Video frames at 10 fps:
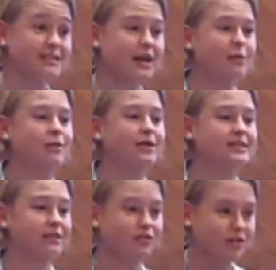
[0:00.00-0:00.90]
to that
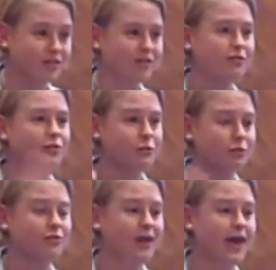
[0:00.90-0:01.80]
process, just to sort
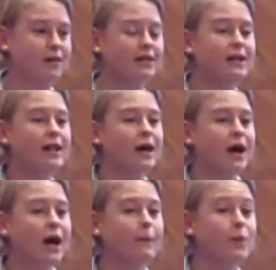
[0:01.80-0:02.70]
of scale.
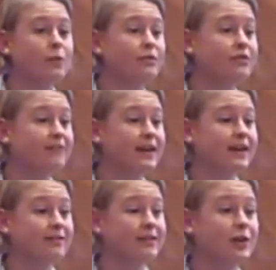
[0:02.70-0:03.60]
What we're also
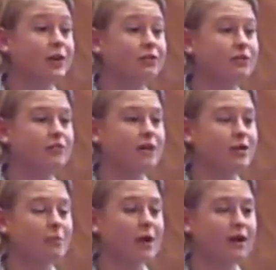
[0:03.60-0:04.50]
finding is that a lot of
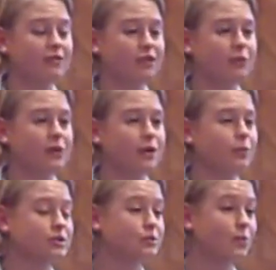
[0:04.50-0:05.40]
the partners who we
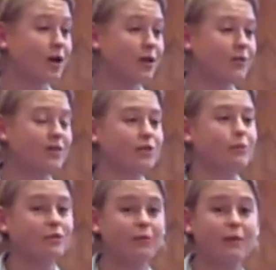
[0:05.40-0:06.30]
want to work with and who
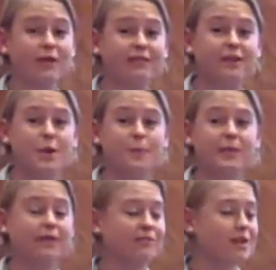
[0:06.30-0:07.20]
want to work with us,
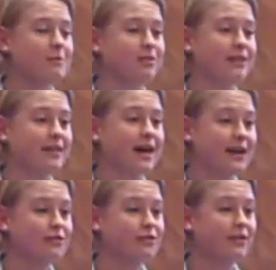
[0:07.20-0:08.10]
it's very much in their
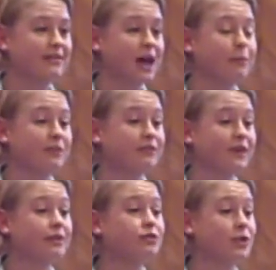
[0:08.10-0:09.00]
interest to help us
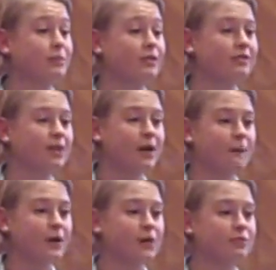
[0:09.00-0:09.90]
find Tripbods.
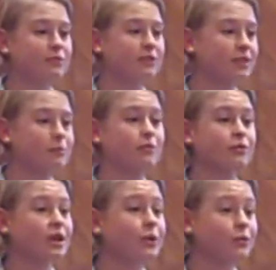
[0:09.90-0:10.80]
Because, for example, for
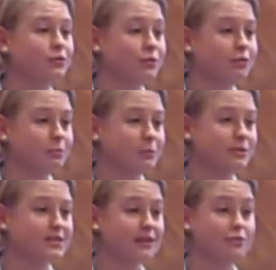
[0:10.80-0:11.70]
a local tourist
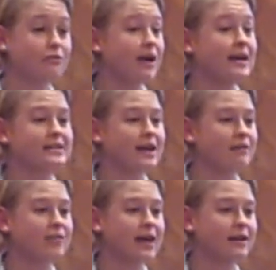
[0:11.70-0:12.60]
board, it's great
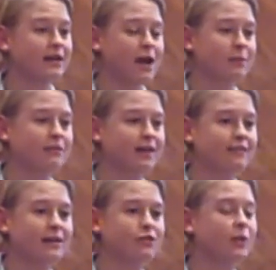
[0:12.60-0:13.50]
if they can help us find,
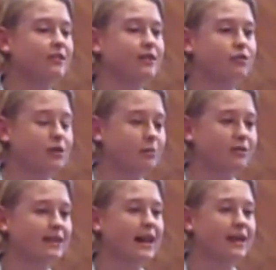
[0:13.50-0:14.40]
say, 20
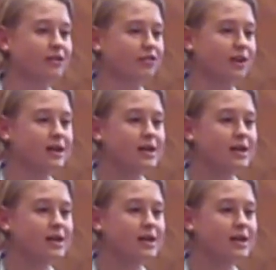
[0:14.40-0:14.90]
Tripbods in Lancashire.